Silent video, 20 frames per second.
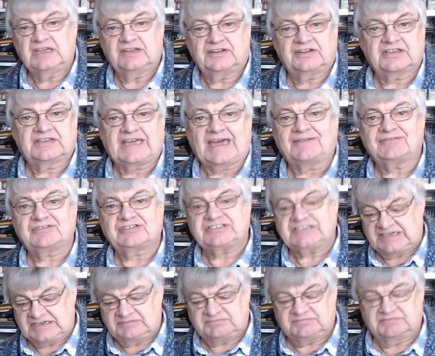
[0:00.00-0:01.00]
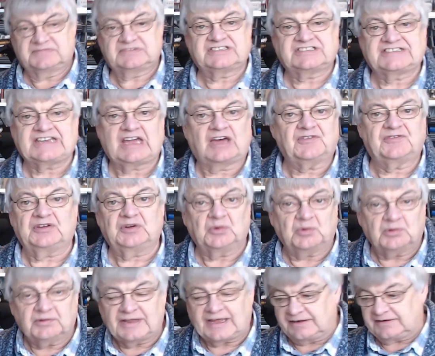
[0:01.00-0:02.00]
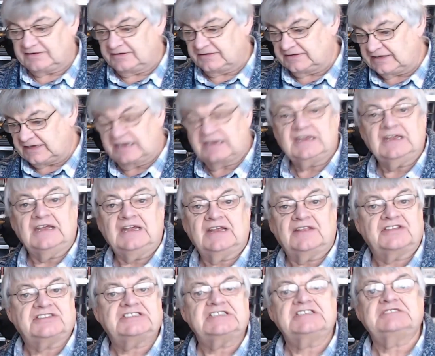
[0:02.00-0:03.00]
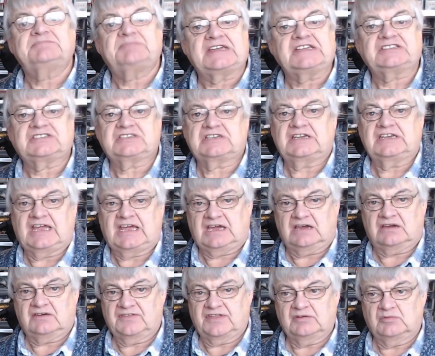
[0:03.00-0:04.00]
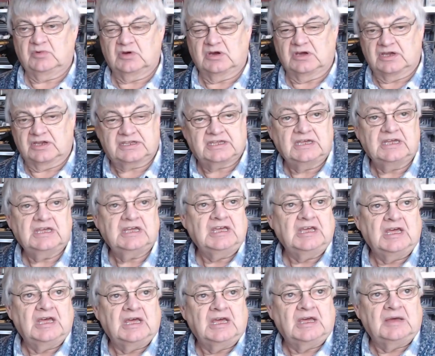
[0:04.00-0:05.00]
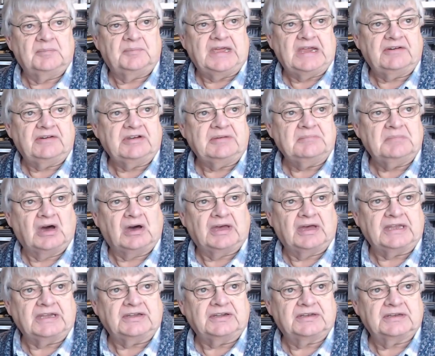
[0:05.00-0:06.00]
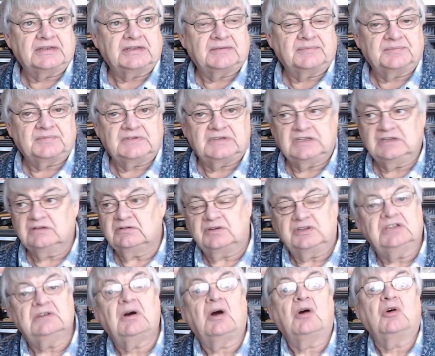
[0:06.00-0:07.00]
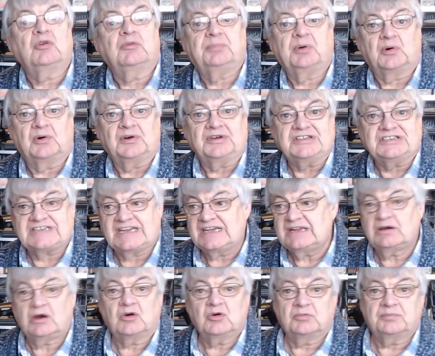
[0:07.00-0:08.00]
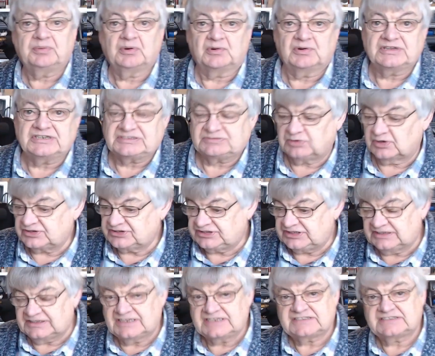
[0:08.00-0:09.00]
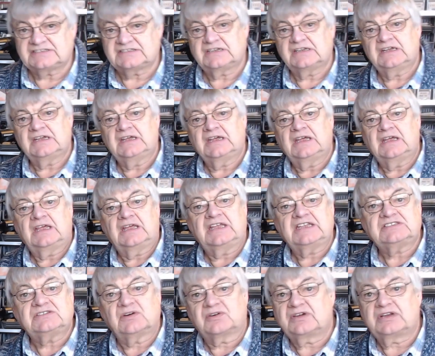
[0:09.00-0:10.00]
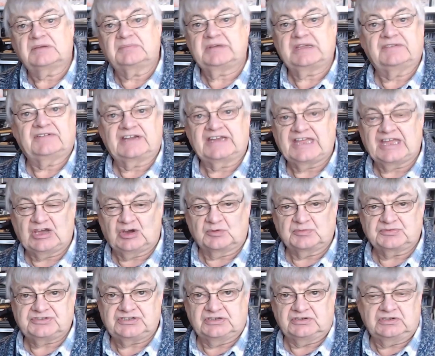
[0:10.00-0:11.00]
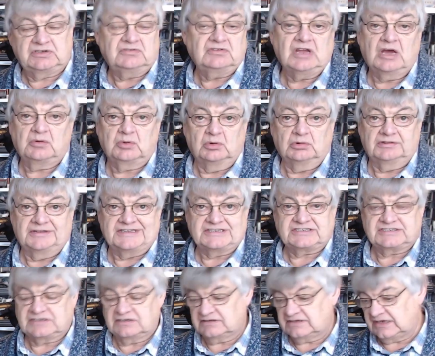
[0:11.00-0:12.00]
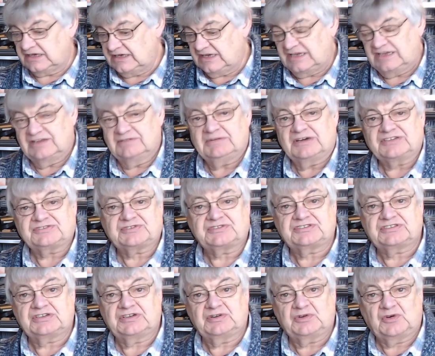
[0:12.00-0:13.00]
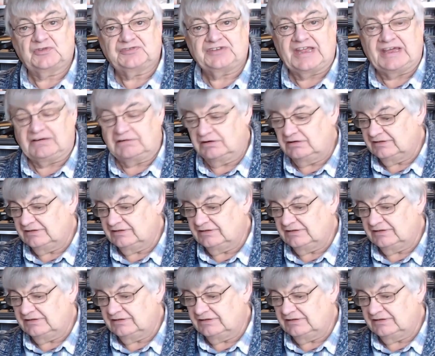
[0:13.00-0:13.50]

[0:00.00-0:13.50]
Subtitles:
cavity stuff and all that, okay? This is basically how they work. Bear in mind, you old boys, any old boys watching this, it's not going to be of any help to you. You know all this, okay? You might as well turn off now.